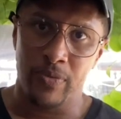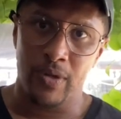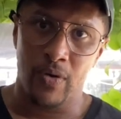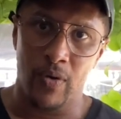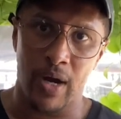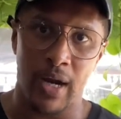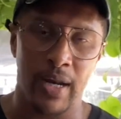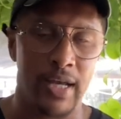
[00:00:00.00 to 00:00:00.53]

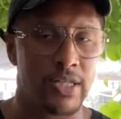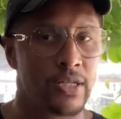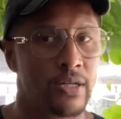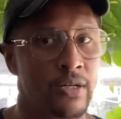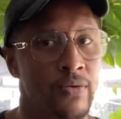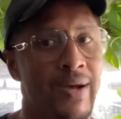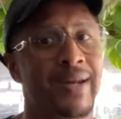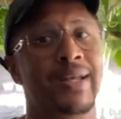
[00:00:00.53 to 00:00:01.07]
What I need you to
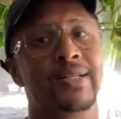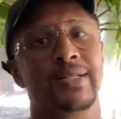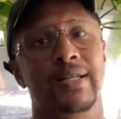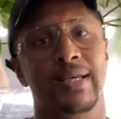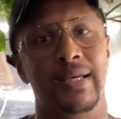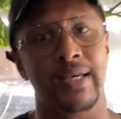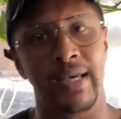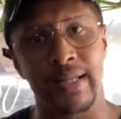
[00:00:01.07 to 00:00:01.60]
do, I need you
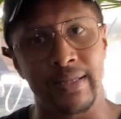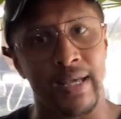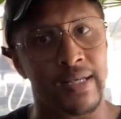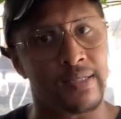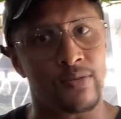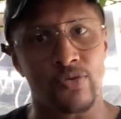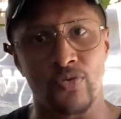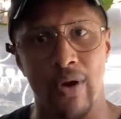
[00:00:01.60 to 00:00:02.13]
to hit
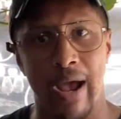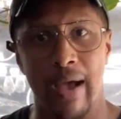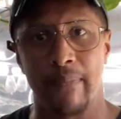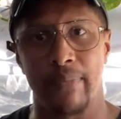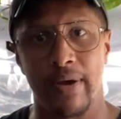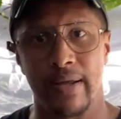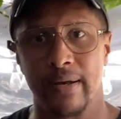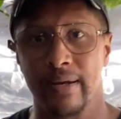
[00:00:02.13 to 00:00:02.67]
that subscribe
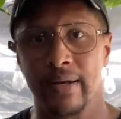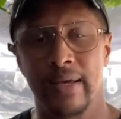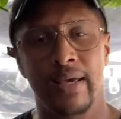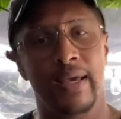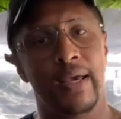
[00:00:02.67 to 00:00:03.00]
button,